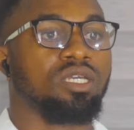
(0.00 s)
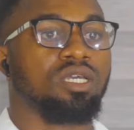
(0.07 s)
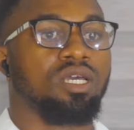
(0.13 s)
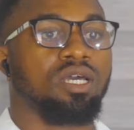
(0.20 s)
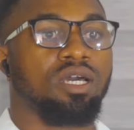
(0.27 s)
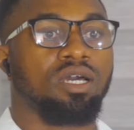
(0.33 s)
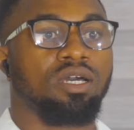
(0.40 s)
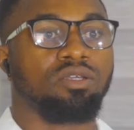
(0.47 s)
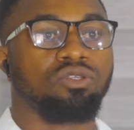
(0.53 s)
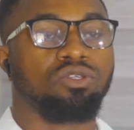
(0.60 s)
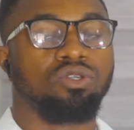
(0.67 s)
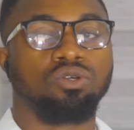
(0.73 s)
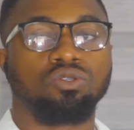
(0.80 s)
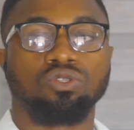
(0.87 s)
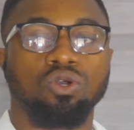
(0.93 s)

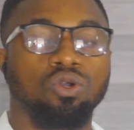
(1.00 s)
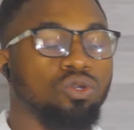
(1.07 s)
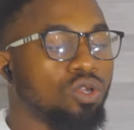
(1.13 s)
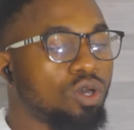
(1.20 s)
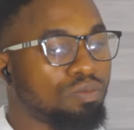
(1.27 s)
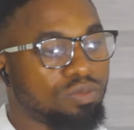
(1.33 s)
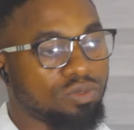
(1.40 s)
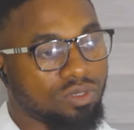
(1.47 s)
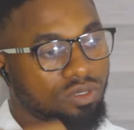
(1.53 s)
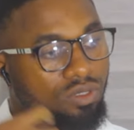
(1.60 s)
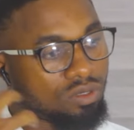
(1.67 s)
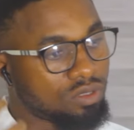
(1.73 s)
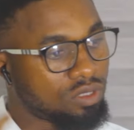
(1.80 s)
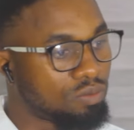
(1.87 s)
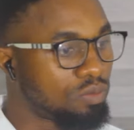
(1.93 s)
tone up
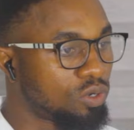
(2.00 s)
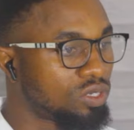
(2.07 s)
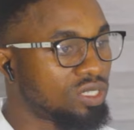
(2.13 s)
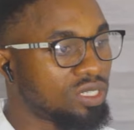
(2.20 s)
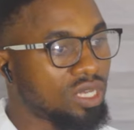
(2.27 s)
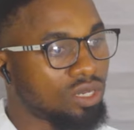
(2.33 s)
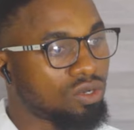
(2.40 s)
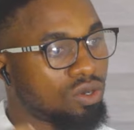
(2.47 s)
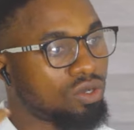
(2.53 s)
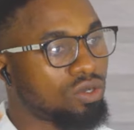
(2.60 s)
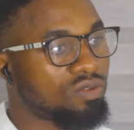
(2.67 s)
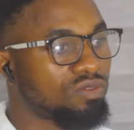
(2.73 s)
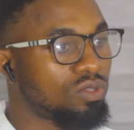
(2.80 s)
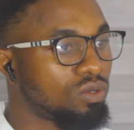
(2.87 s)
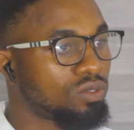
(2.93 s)
the body and all
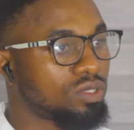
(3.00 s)
of those